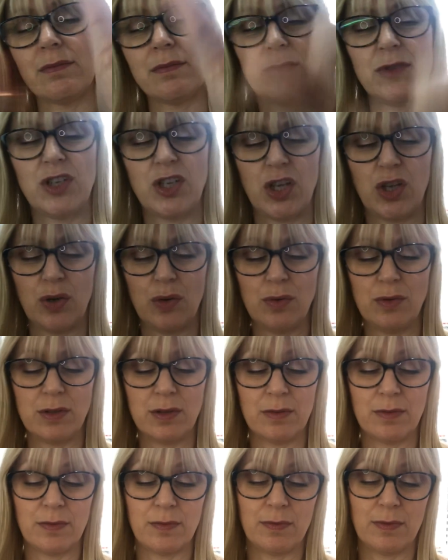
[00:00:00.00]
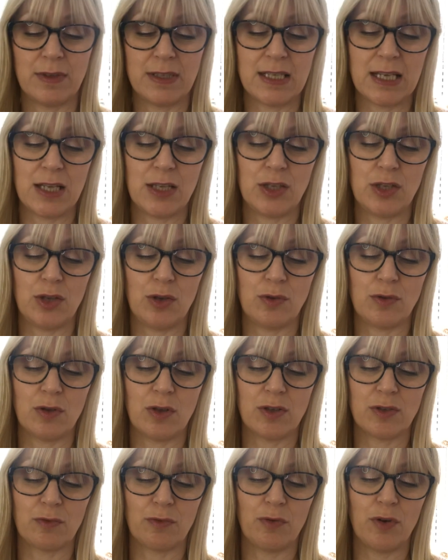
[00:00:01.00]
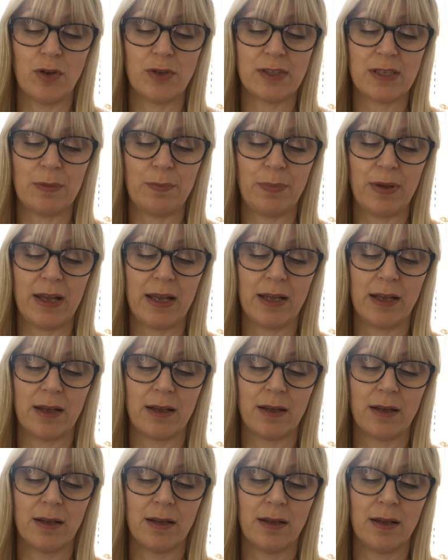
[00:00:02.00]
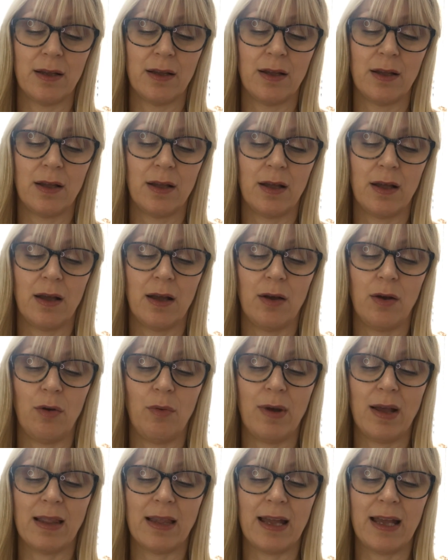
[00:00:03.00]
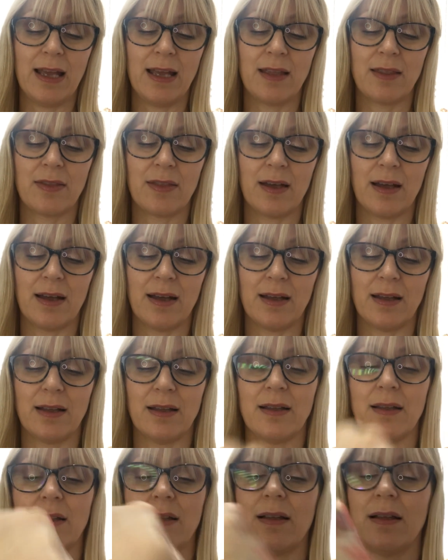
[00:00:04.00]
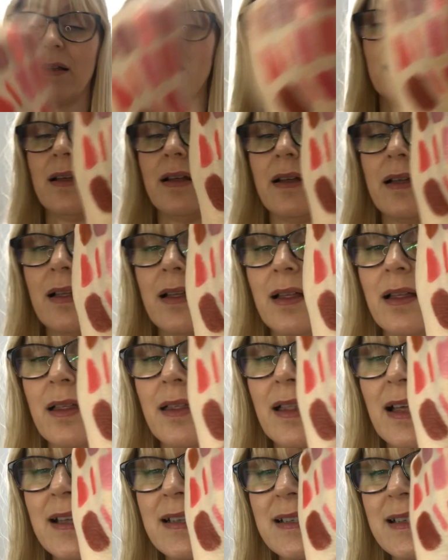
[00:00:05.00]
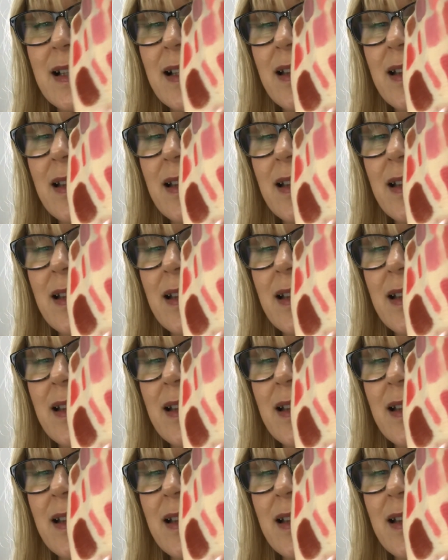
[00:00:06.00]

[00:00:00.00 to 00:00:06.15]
nude is it a nude no it's a rosy pink Oh, I like that. That's